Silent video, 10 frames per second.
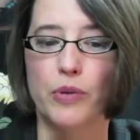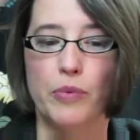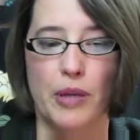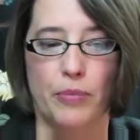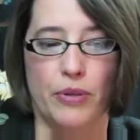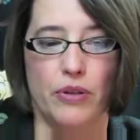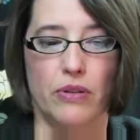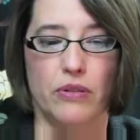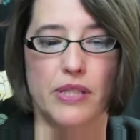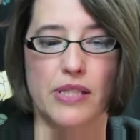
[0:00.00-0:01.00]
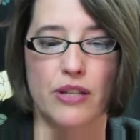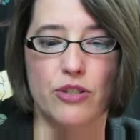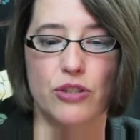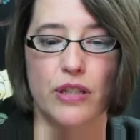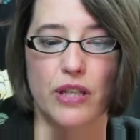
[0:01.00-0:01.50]
with people
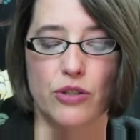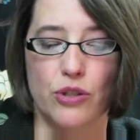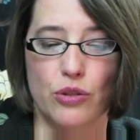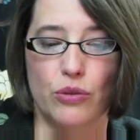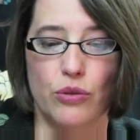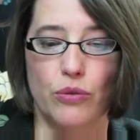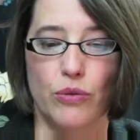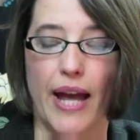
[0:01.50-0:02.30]
essentially to